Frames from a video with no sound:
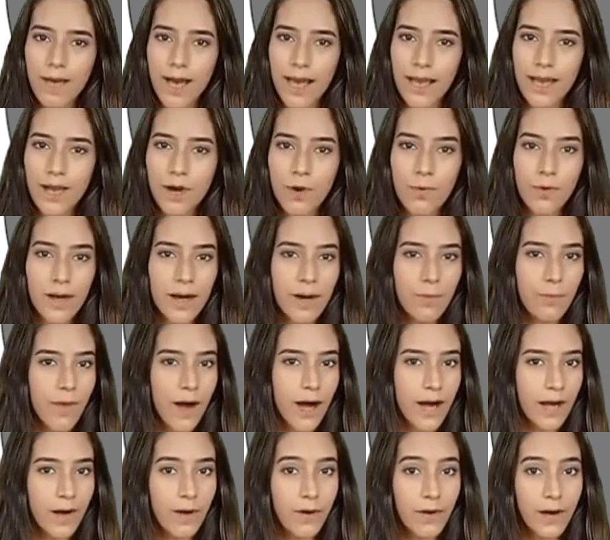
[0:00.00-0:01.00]
A Helium
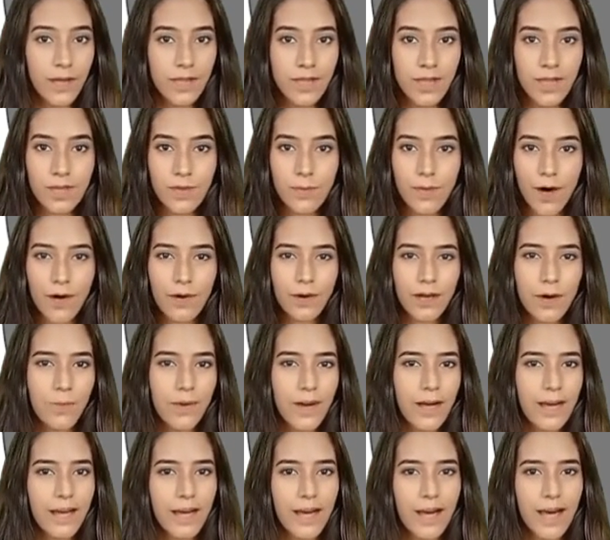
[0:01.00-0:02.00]
miner is a small
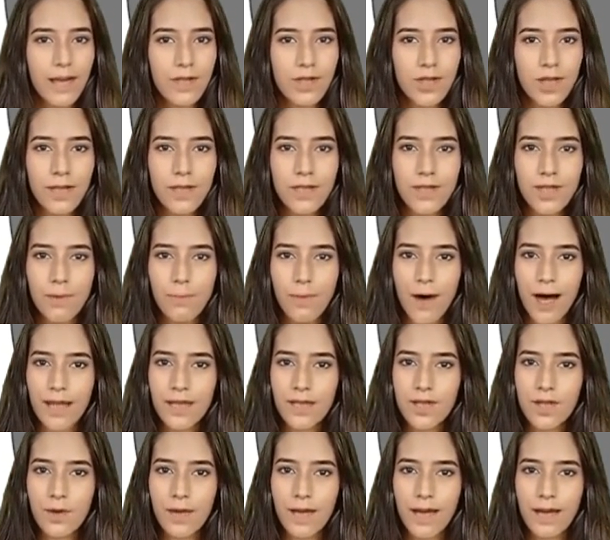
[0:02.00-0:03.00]
communications
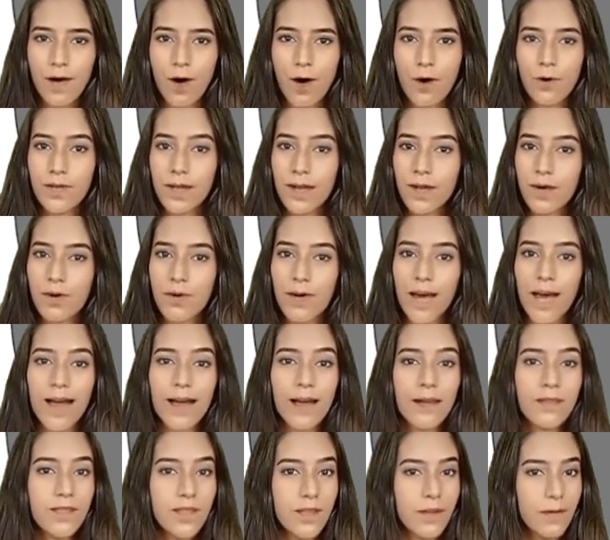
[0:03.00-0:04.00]
device you can hold in your
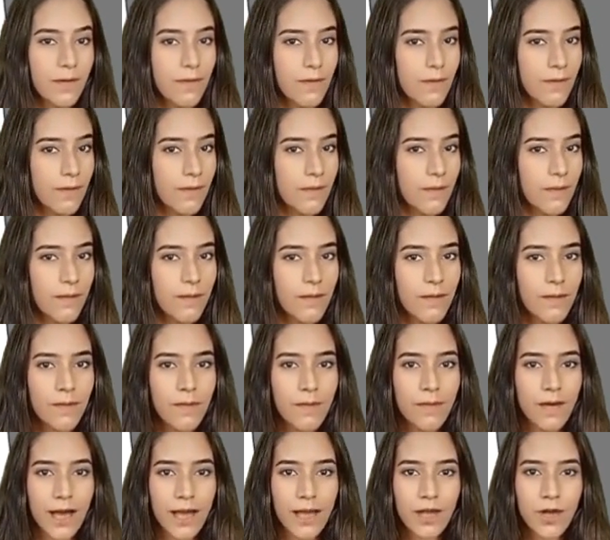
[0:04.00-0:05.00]
hand.
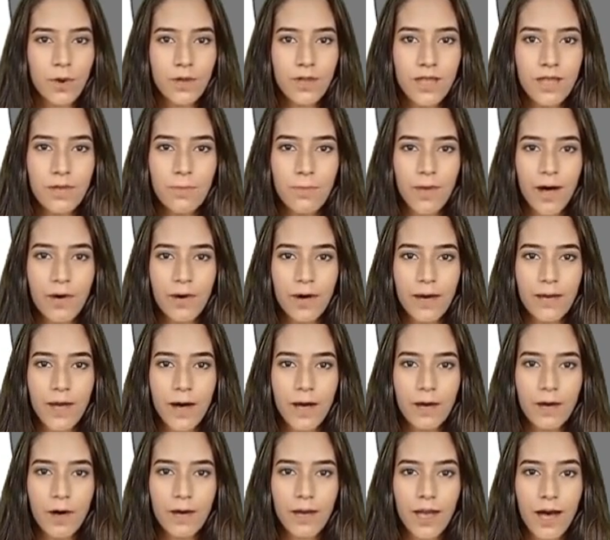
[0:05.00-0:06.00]
It uses very
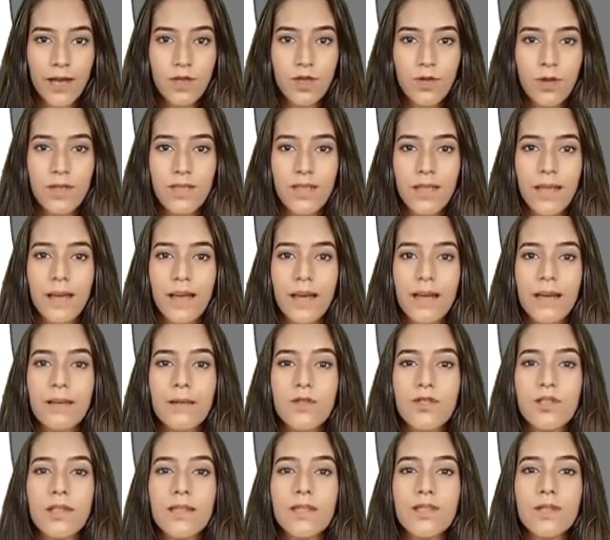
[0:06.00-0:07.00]
little electricity,
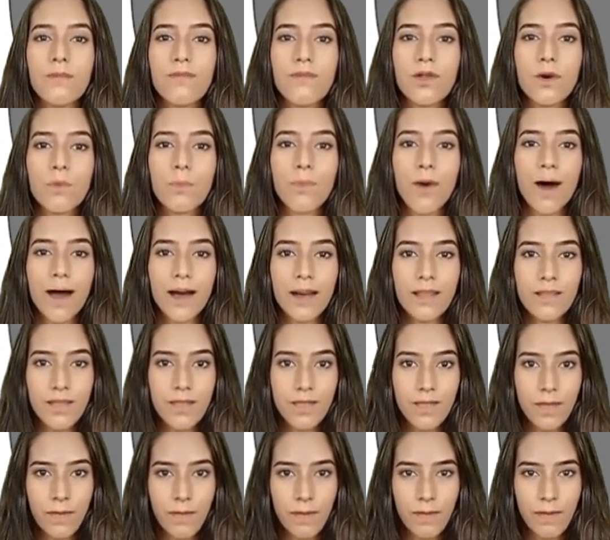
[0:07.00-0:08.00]
just a few
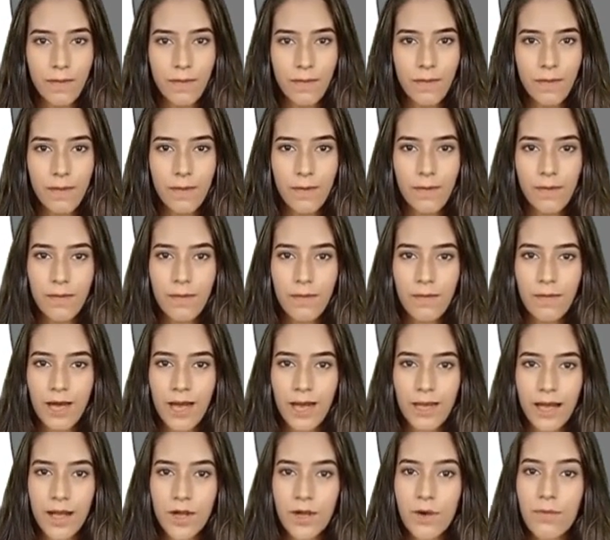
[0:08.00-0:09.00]
watts.
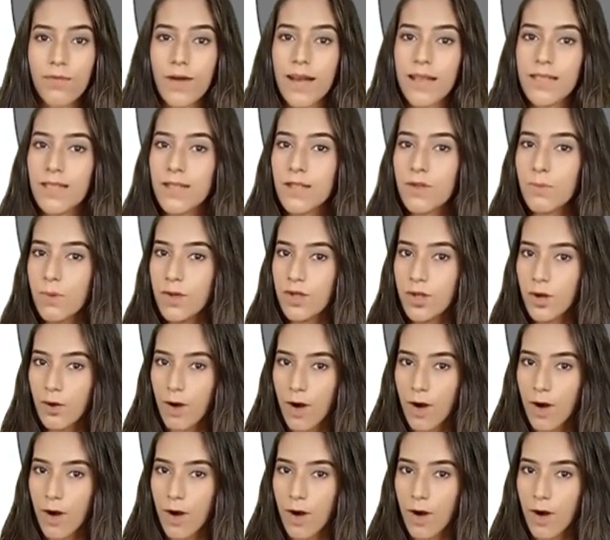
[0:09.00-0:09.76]
It interfaces with your